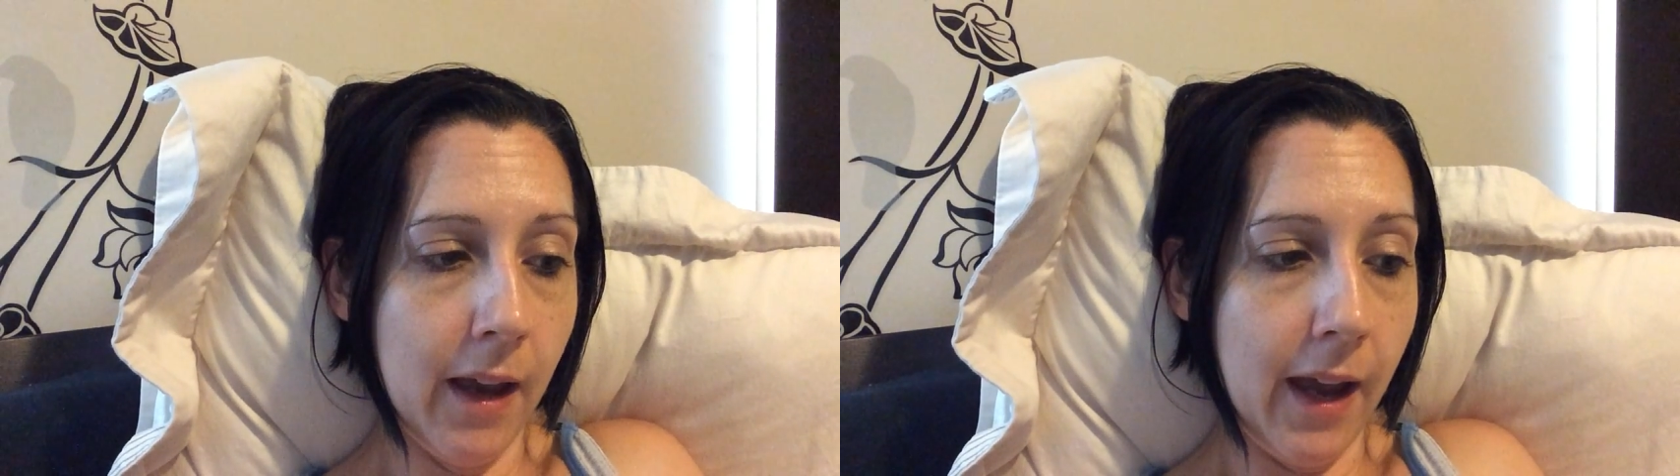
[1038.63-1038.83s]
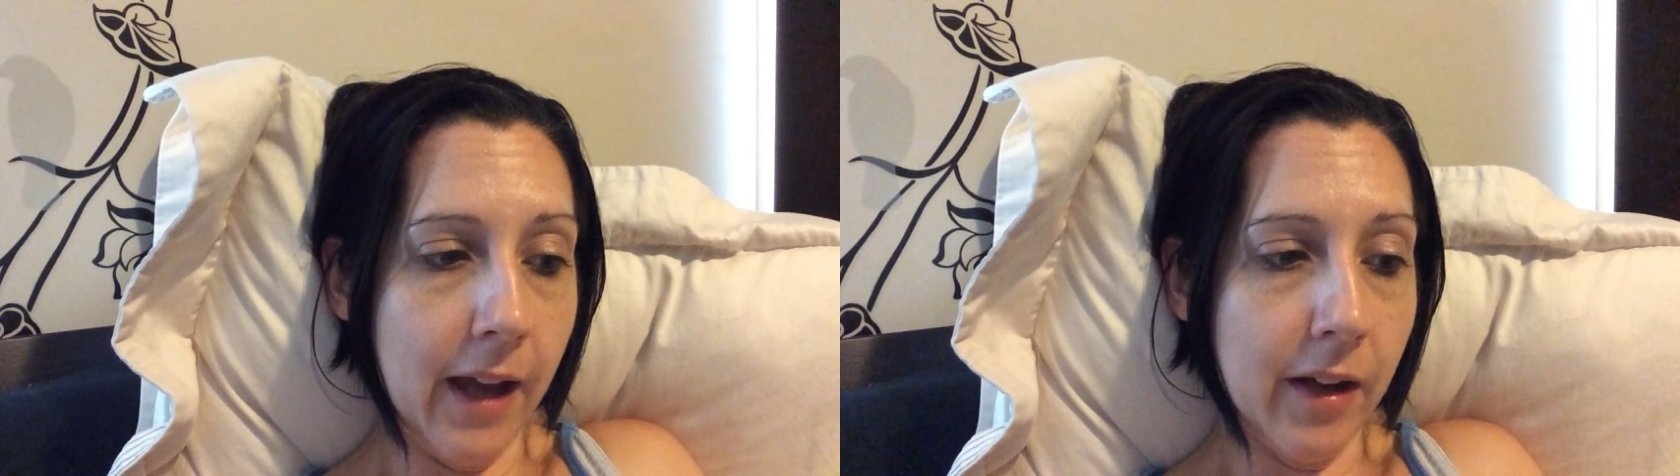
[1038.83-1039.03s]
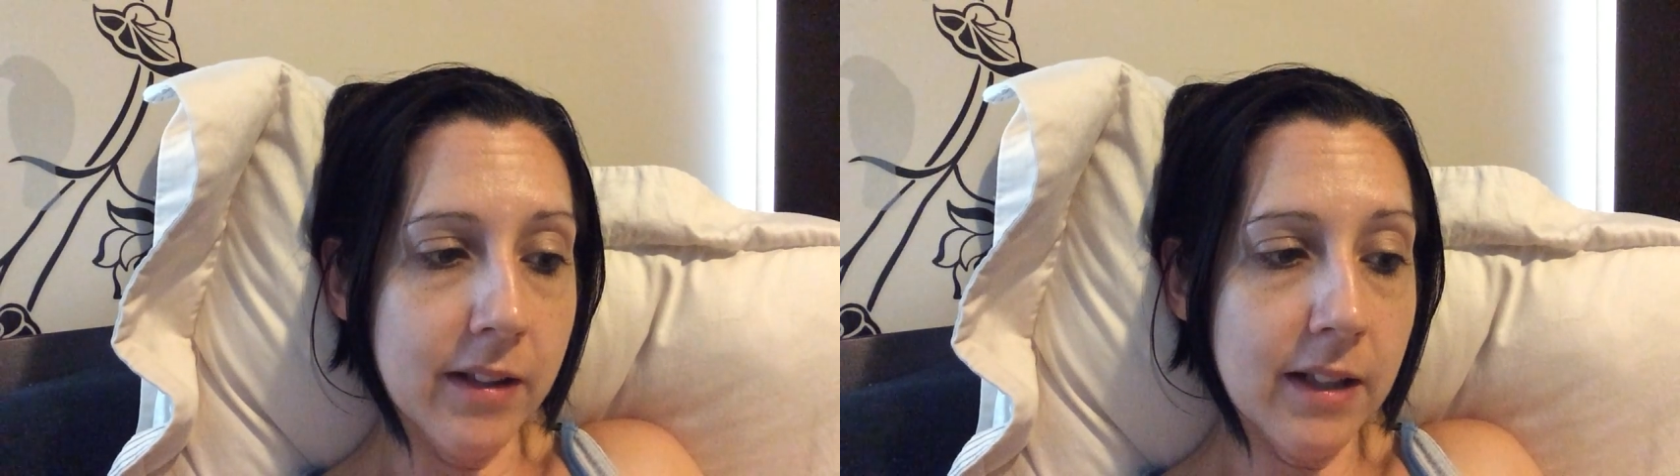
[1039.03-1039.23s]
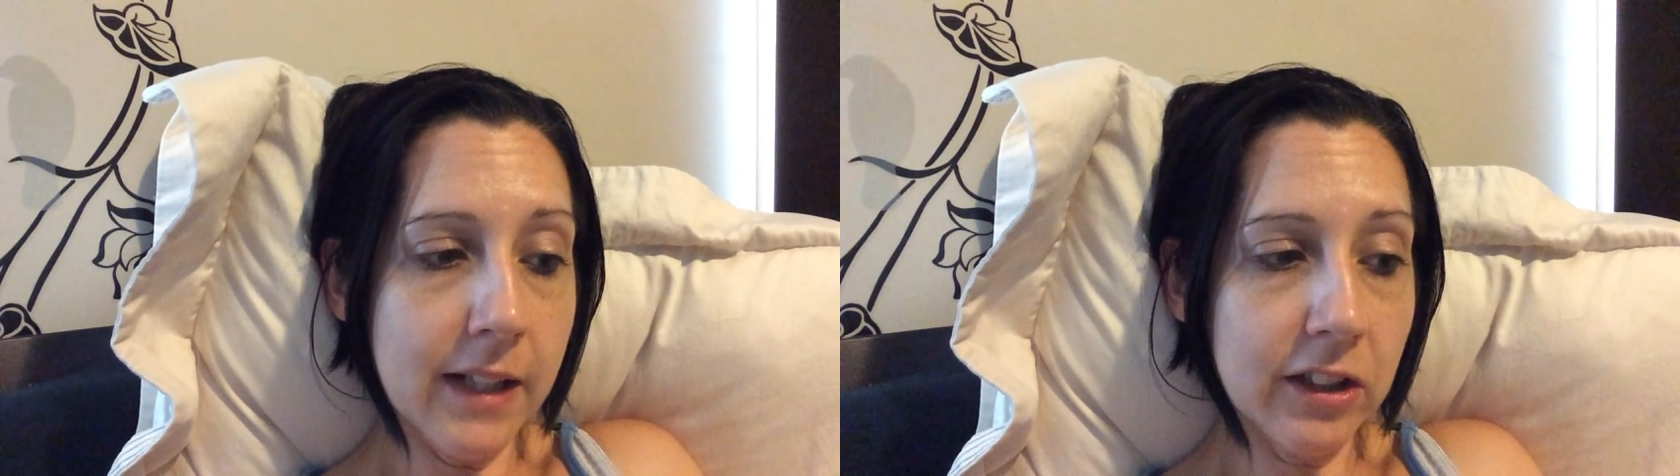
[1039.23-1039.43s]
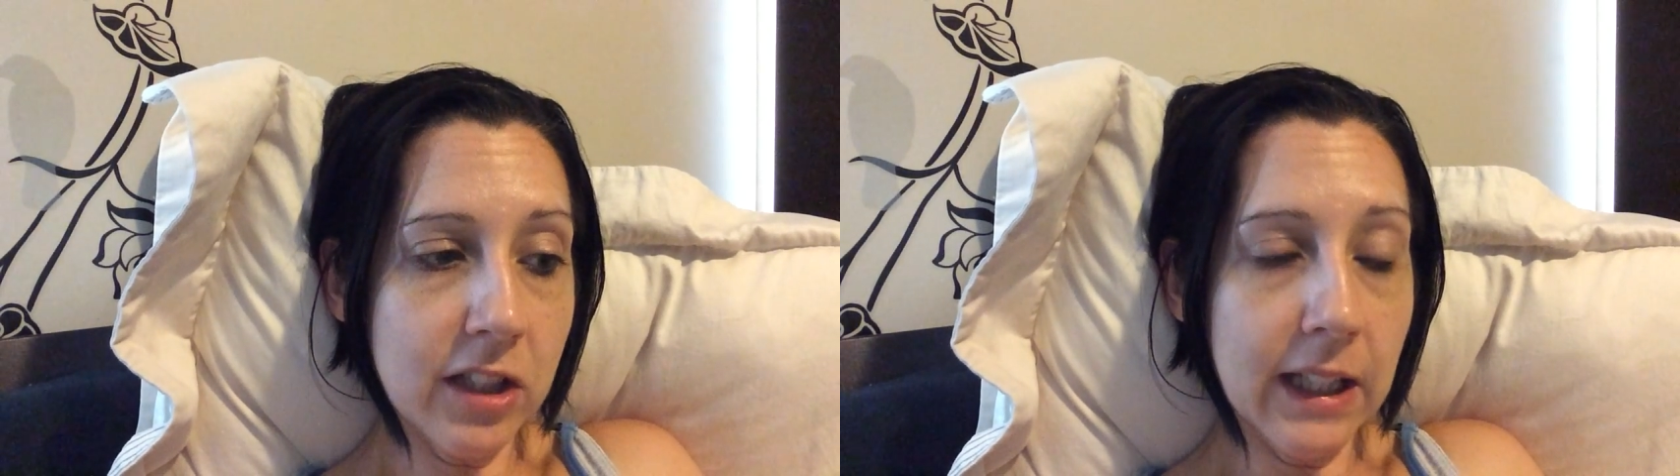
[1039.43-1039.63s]
I didn't
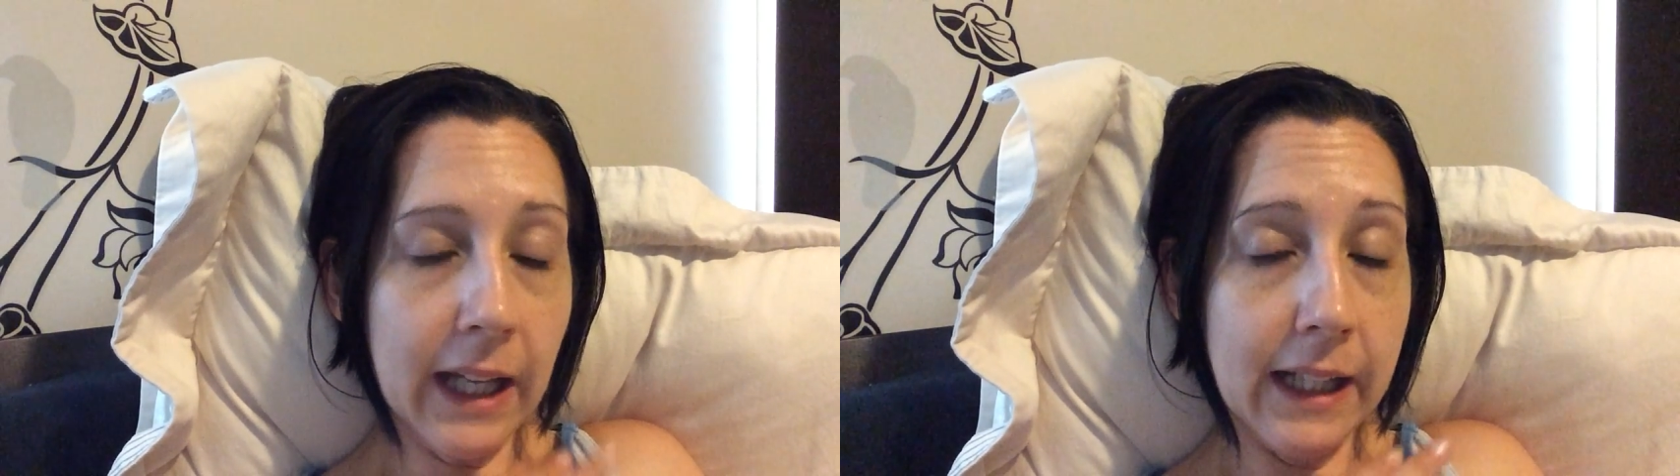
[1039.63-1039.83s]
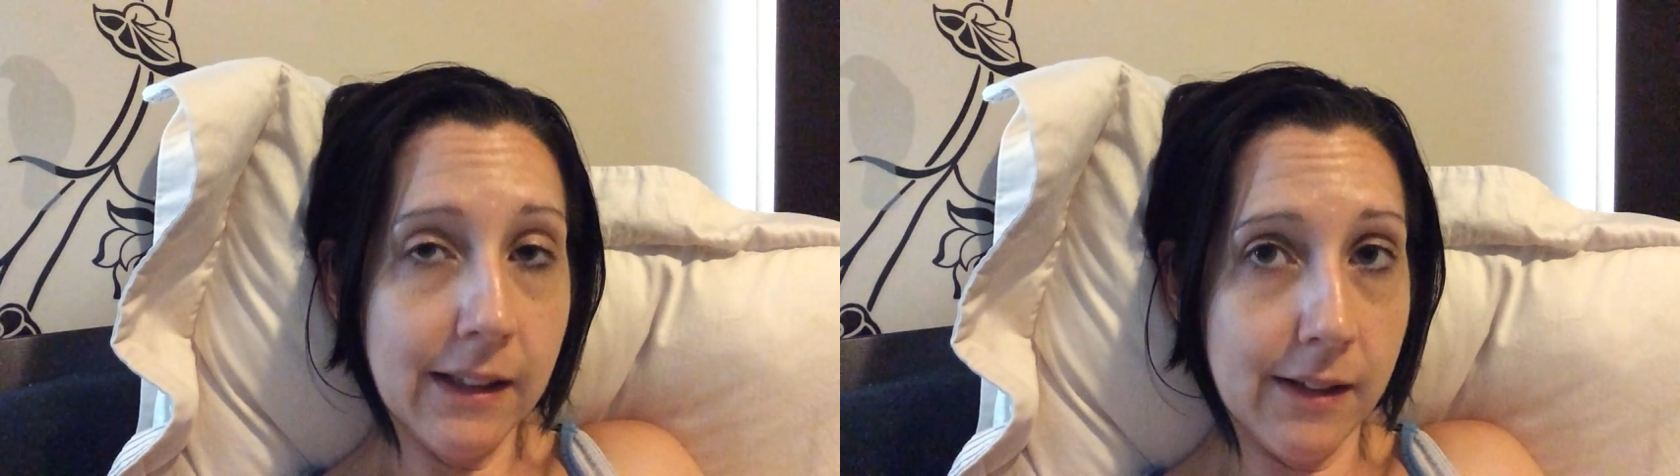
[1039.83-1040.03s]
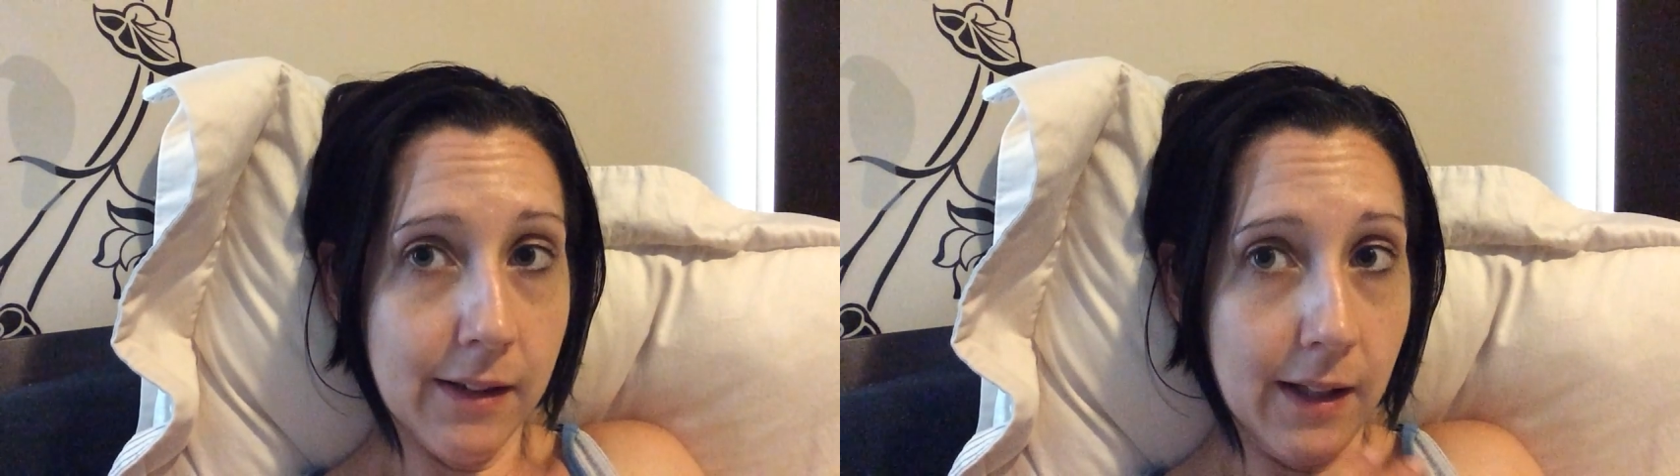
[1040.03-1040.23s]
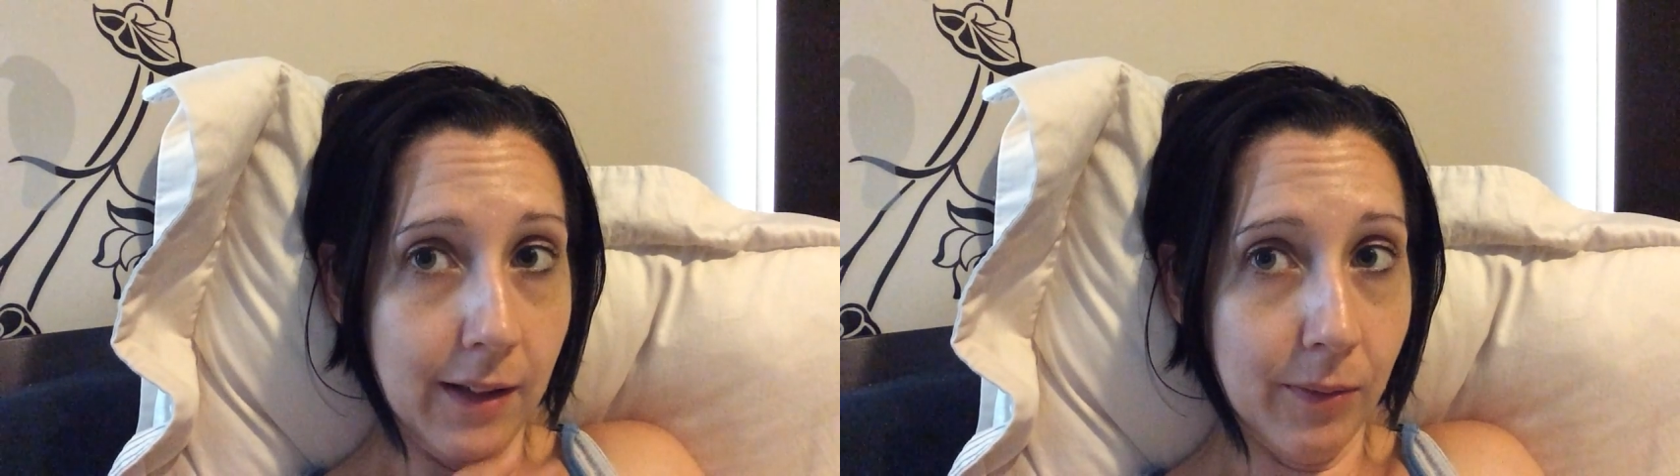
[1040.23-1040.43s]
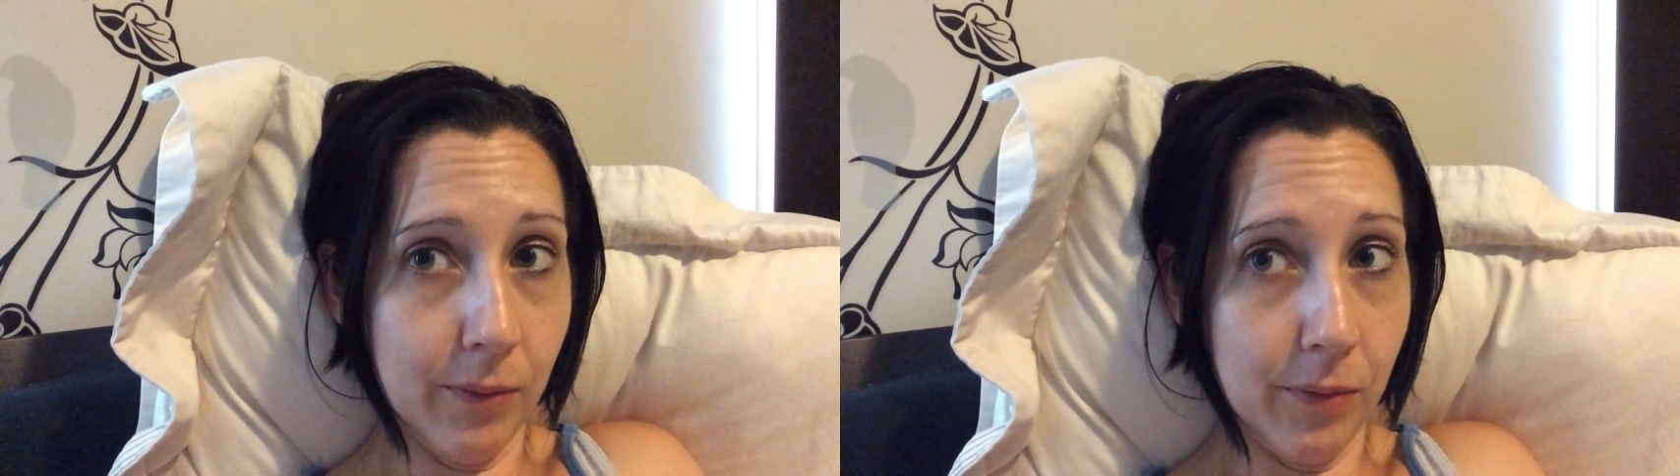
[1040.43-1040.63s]
actually gain
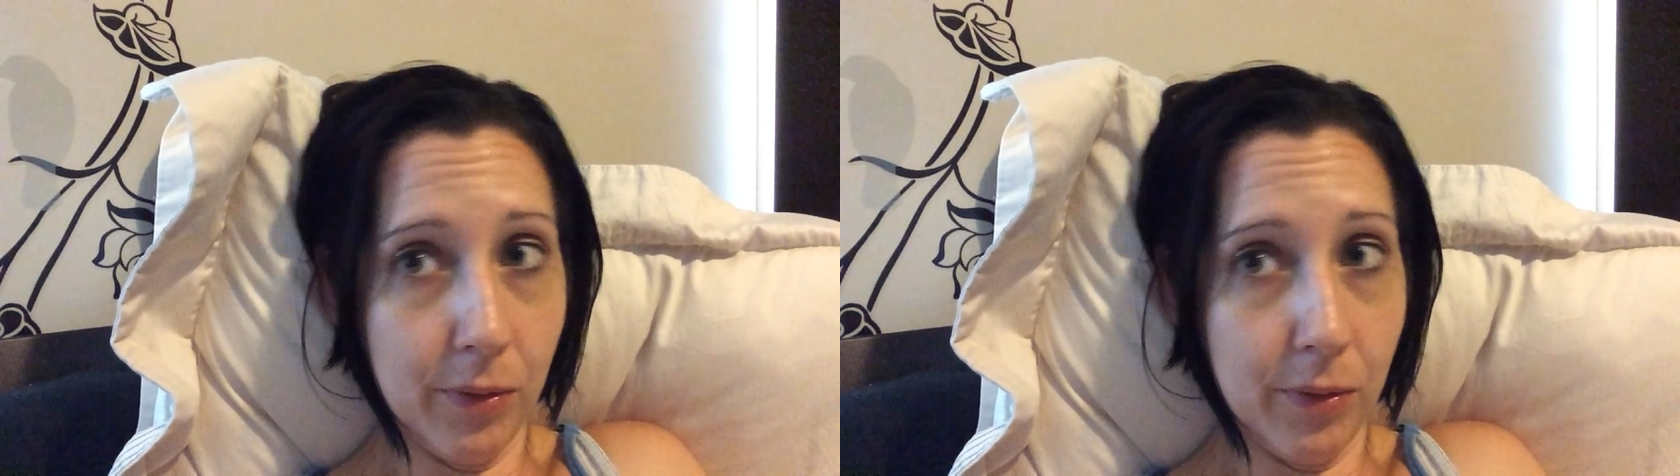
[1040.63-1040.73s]
anything